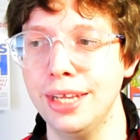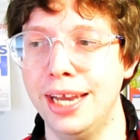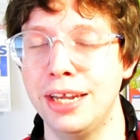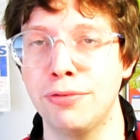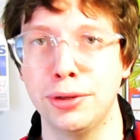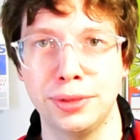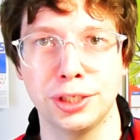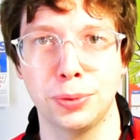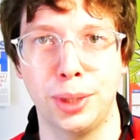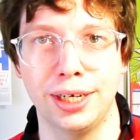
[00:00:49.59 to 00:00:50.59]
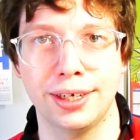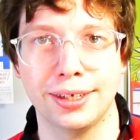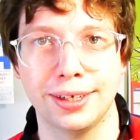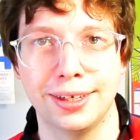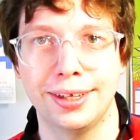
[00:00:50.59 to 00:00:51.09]
And he wrote this one.
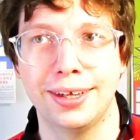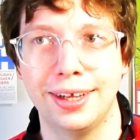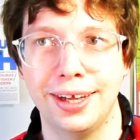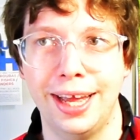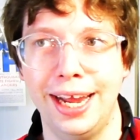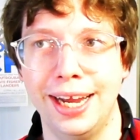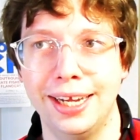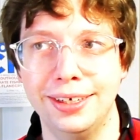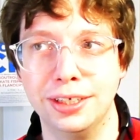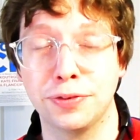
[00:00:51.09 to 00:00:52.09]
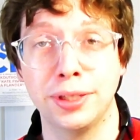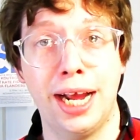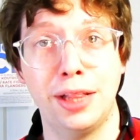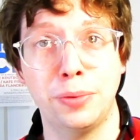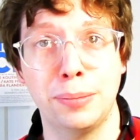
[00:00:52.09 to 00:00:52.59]
And it's for the
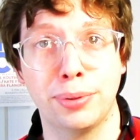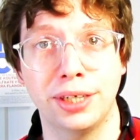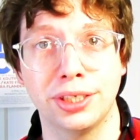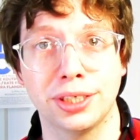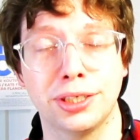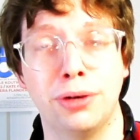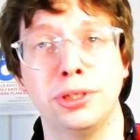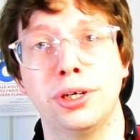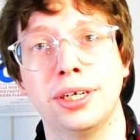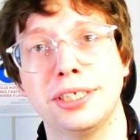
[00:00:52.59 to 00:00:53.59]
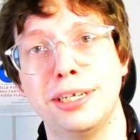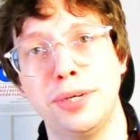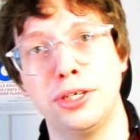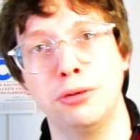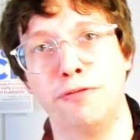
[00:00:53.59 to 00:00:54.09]
Halloween project. So you're going to see
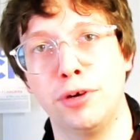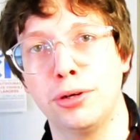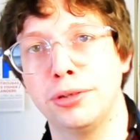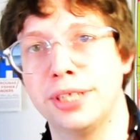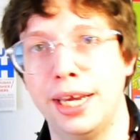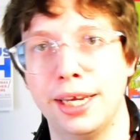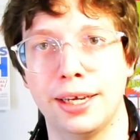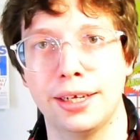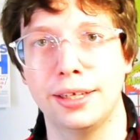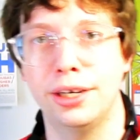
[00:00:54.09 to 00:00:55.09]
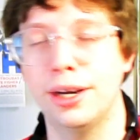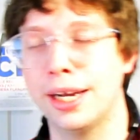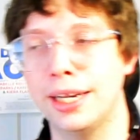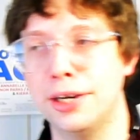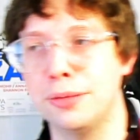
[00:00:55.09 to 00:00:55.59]
me do a vocal take. You're not
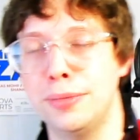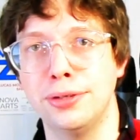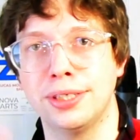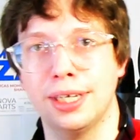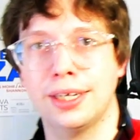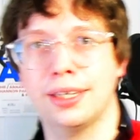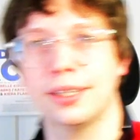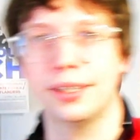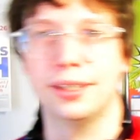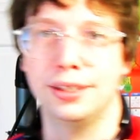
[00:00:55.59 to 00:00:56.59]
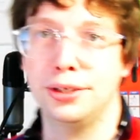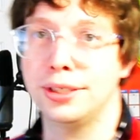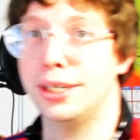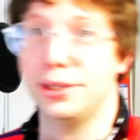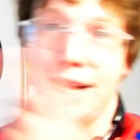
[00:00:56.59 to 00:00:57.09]
going to hear the music. You have
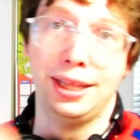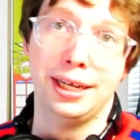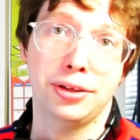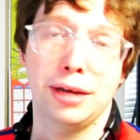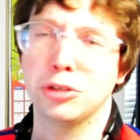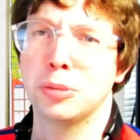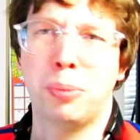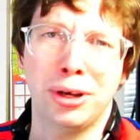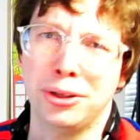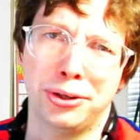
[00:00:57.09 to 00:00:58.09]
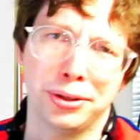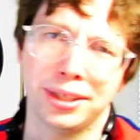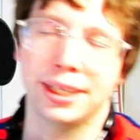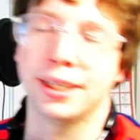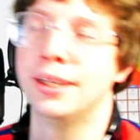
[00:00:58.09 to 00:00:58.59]
to hear that later. That will spoil the whole
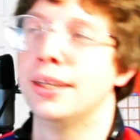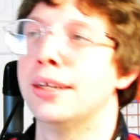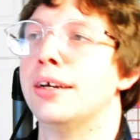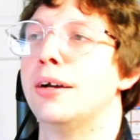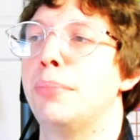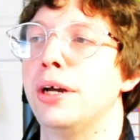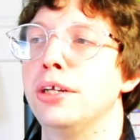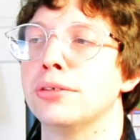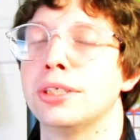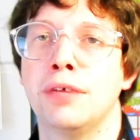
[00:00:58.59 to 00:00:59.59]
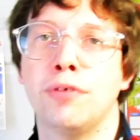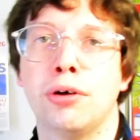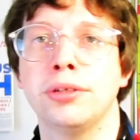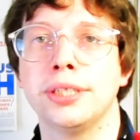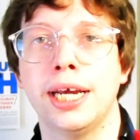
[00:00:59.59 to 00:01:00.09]
thing. But you'll see a
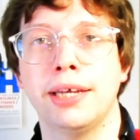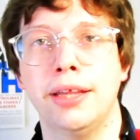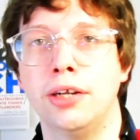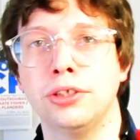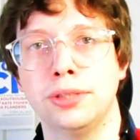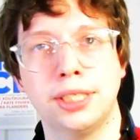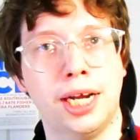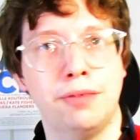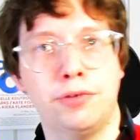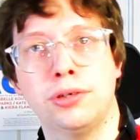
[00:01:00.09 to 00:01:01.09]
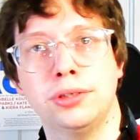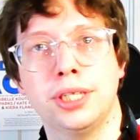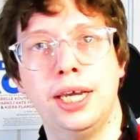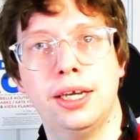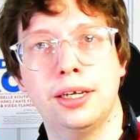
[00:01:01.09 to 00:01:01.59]
vocal take, and then I'll do a second vocal
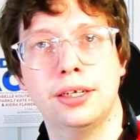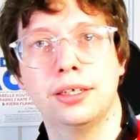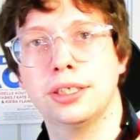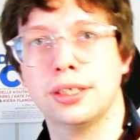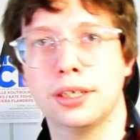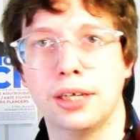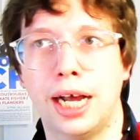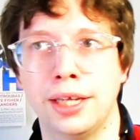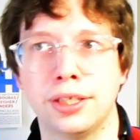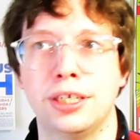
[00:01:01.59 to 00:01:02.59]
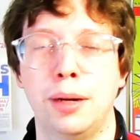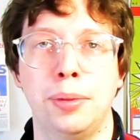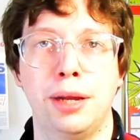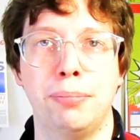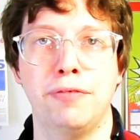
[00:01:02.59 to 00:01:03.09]
take, because I like to
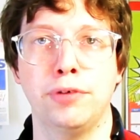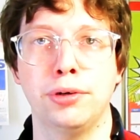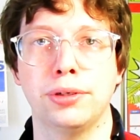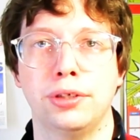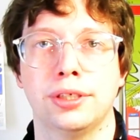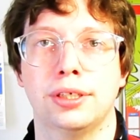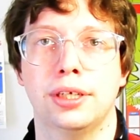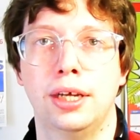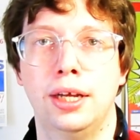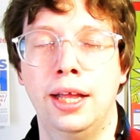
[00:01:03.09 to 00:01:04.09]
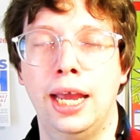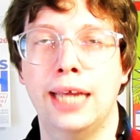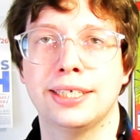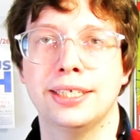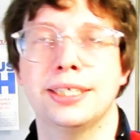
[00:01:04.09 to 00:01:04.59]
double up my vocals.
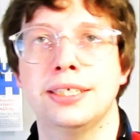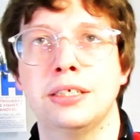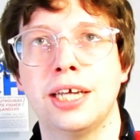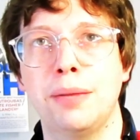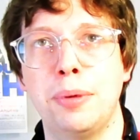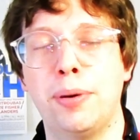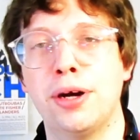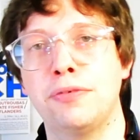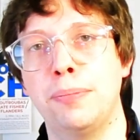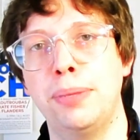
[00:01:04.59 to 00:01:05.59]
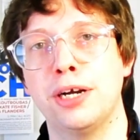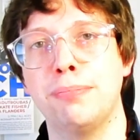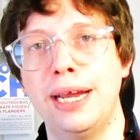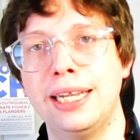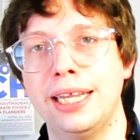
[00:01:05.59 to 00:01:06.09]
And since this is going to be part of a bigger
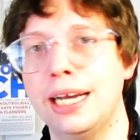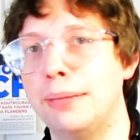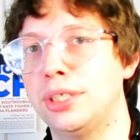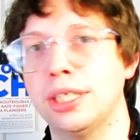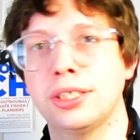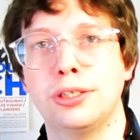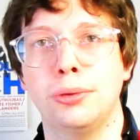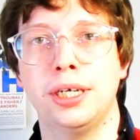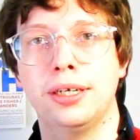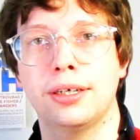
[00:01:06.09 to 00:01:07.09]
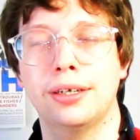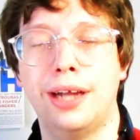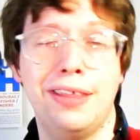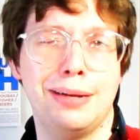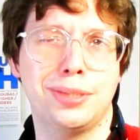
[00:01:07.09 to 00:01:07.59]
medley, I
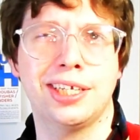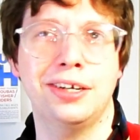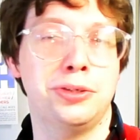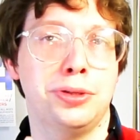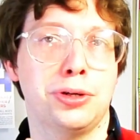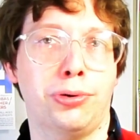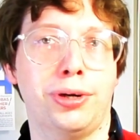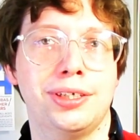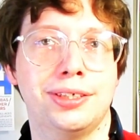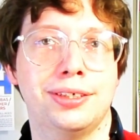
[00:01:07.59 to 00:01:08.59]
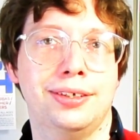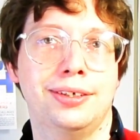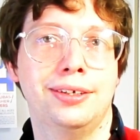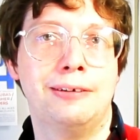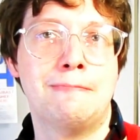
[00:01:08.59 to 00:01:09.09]
think I'm just going to do the chorus.
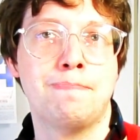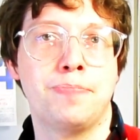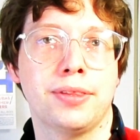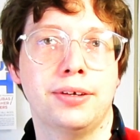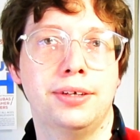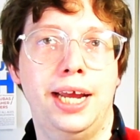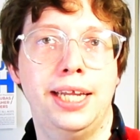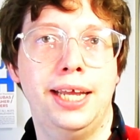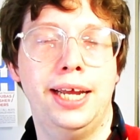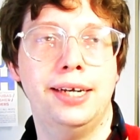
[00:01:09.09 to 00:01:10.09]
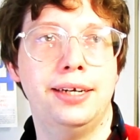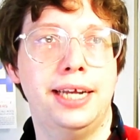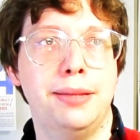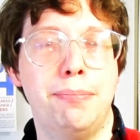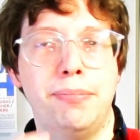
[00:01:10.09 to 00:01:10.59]
And then
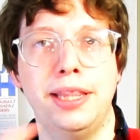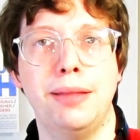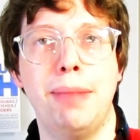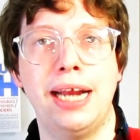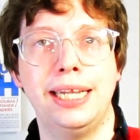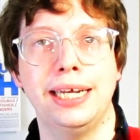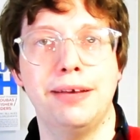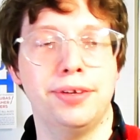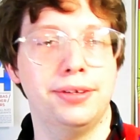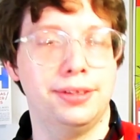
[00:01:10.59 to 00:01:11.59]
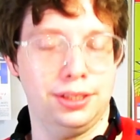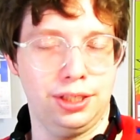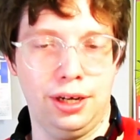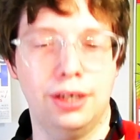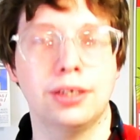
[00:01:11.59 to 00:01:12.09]
in the medley of it, the
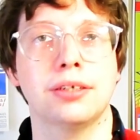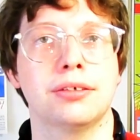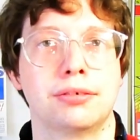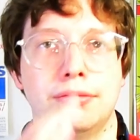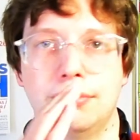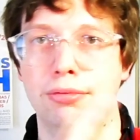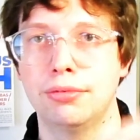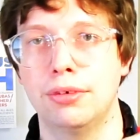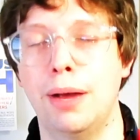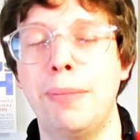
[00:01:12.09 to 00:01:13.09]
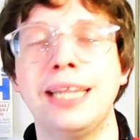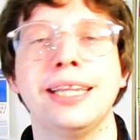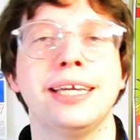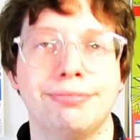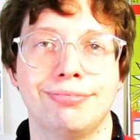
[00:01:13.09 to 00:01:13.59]
song. A
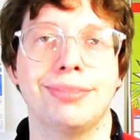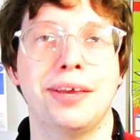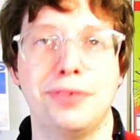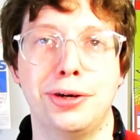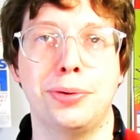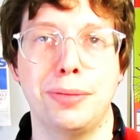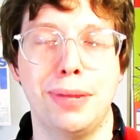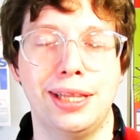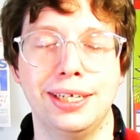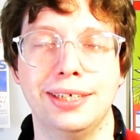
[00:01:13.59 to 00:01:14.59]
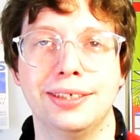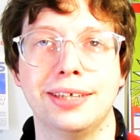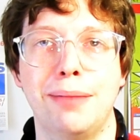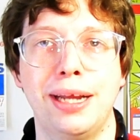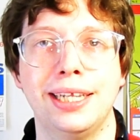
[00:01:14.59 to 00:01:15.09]
medley, if you don't know what a medley
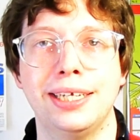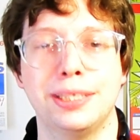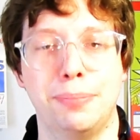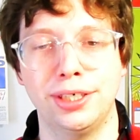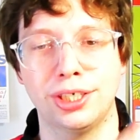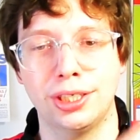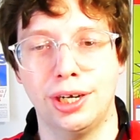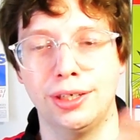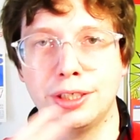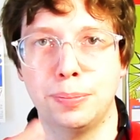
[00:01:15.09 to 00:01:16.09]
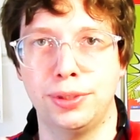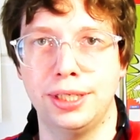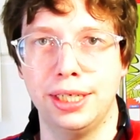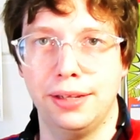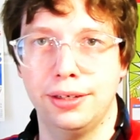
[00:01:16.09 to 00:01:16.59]
is a bunch of songs put
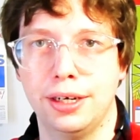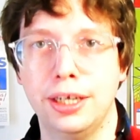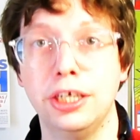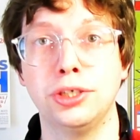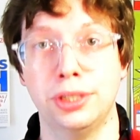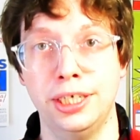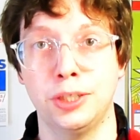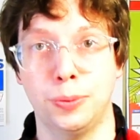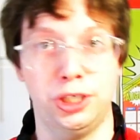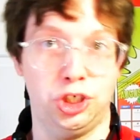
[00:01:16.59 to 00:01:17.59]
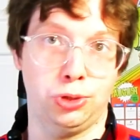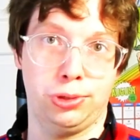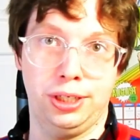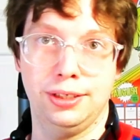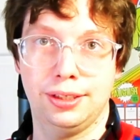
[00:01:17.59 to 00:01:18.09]
together. Usually each one is
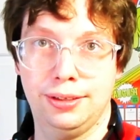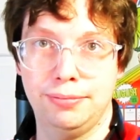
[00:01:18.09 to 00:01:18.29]
shortened.